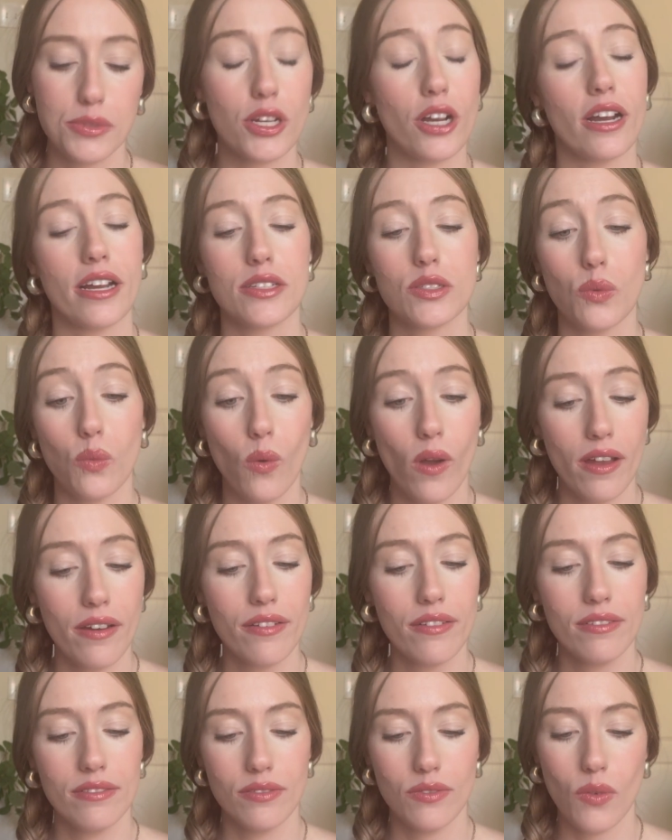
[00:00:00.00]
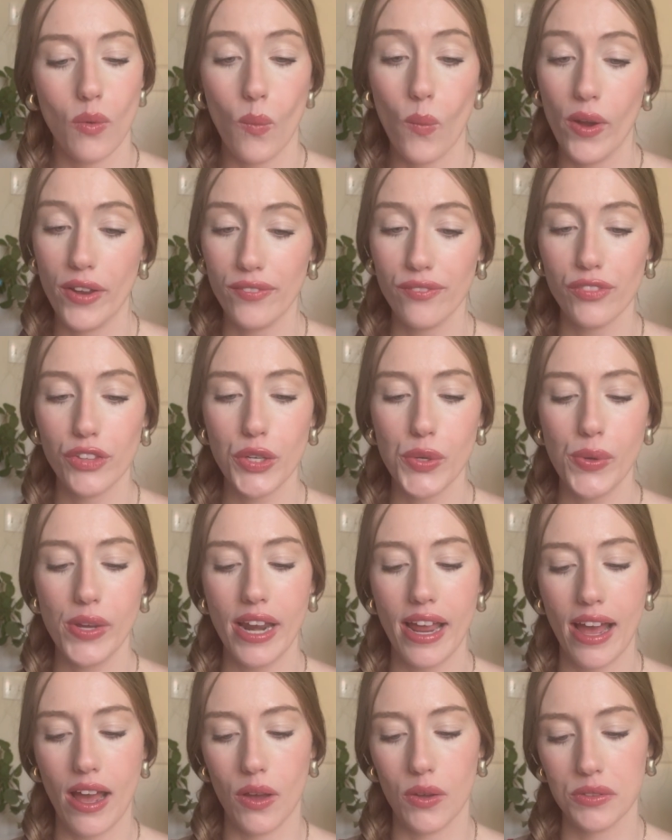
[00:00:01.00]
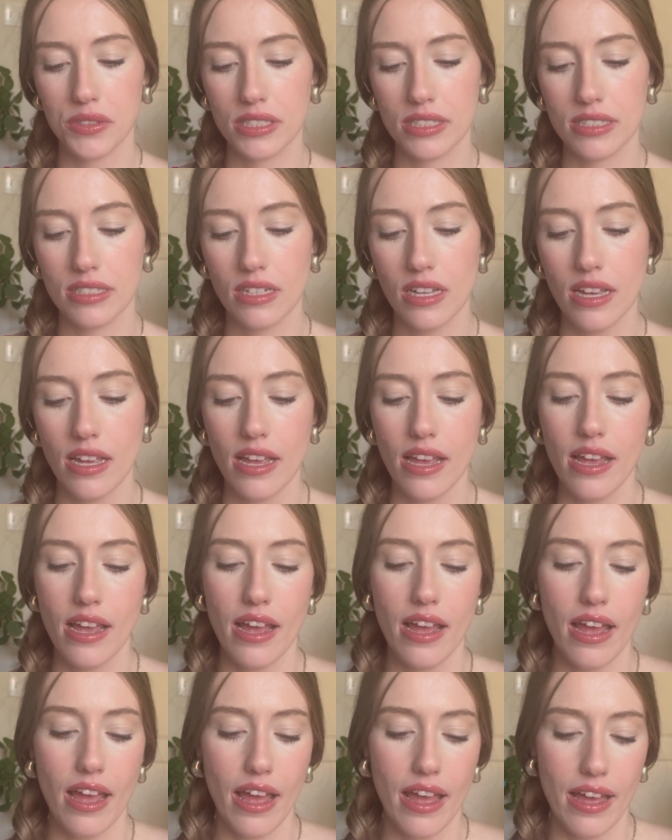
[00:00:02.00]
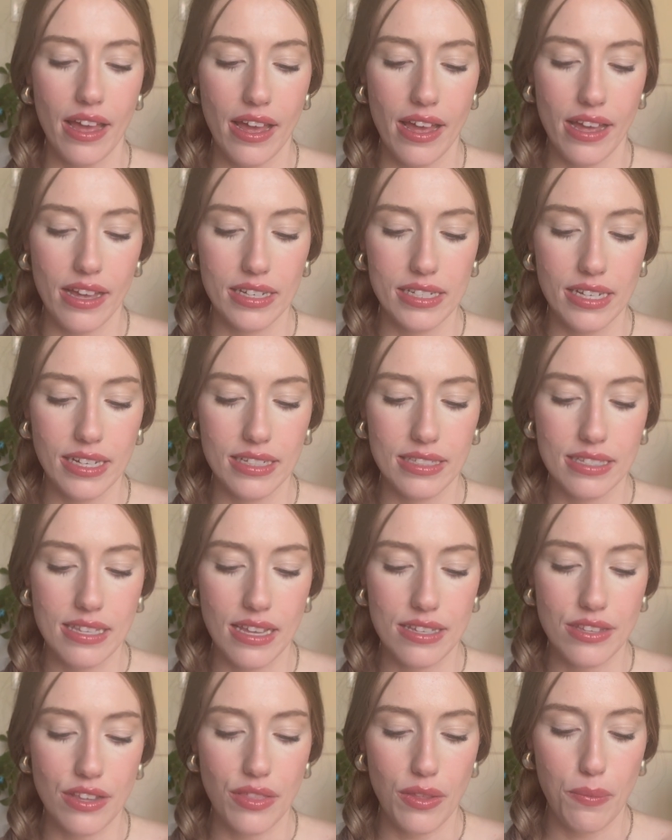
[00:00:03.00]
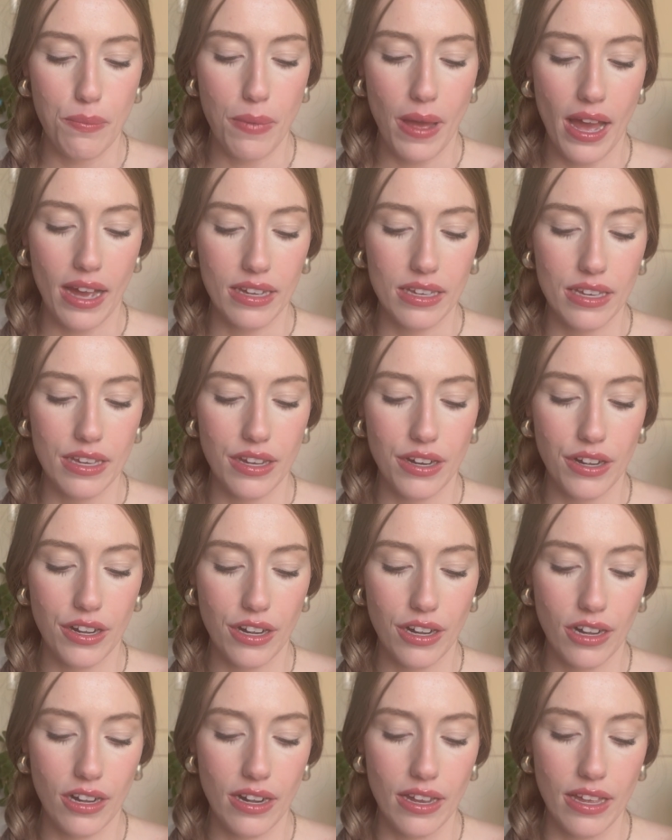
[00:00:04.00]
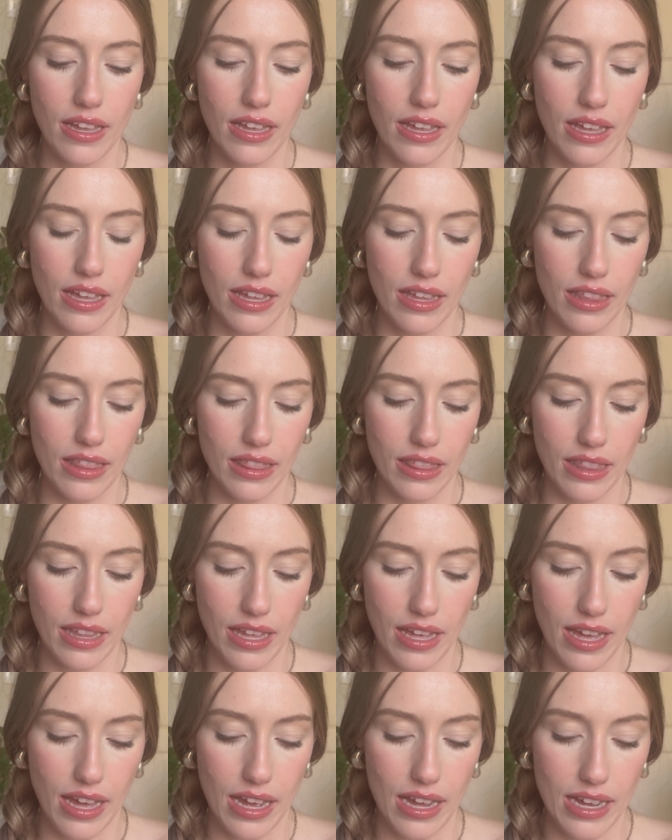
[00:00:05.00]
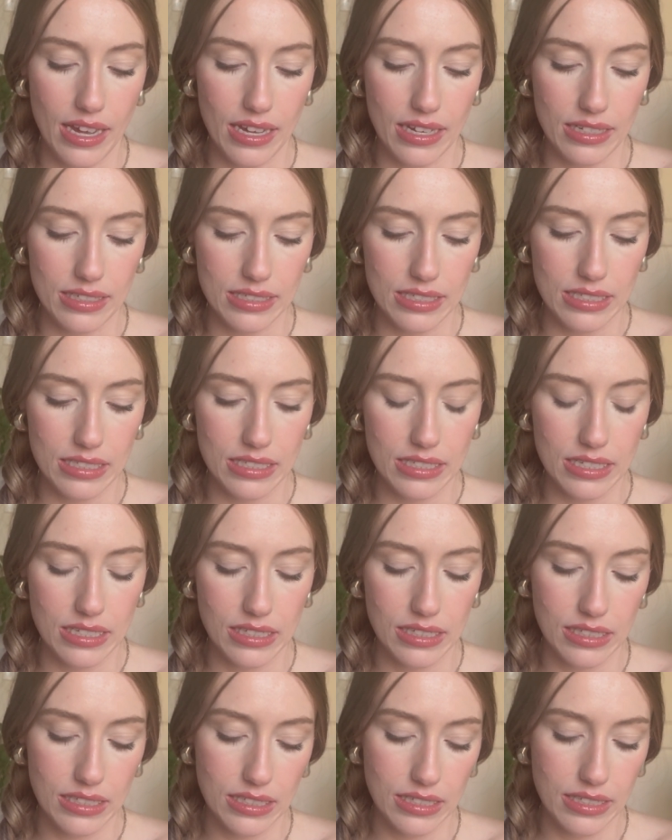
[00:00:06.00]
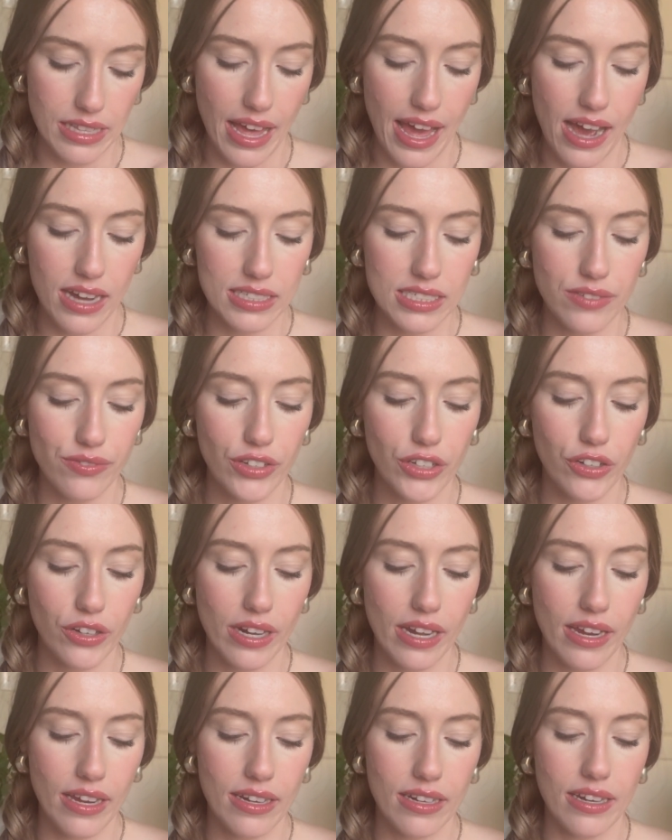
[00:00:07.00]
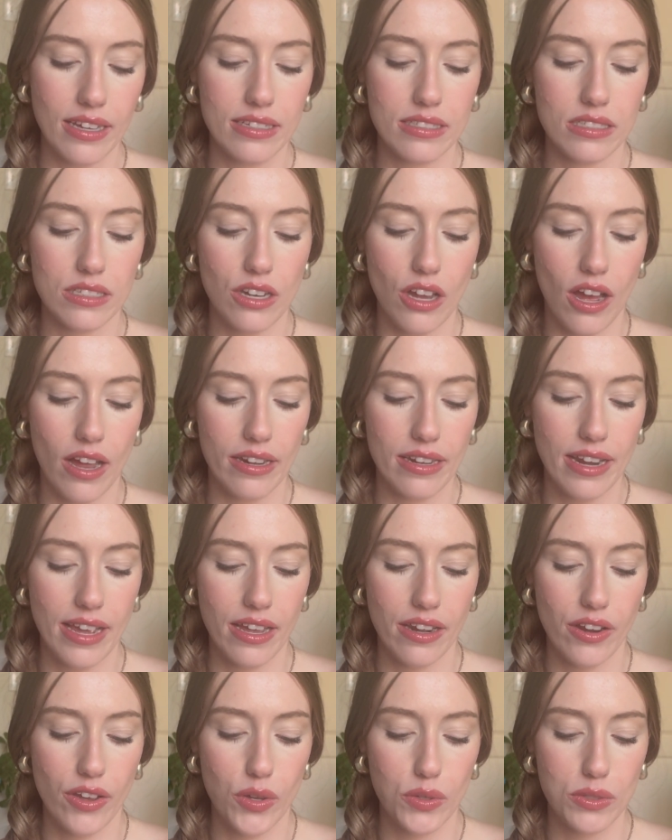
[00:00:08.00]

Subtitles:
it's one fluid ounce, and it says on the back here that the active ingredient is non-nano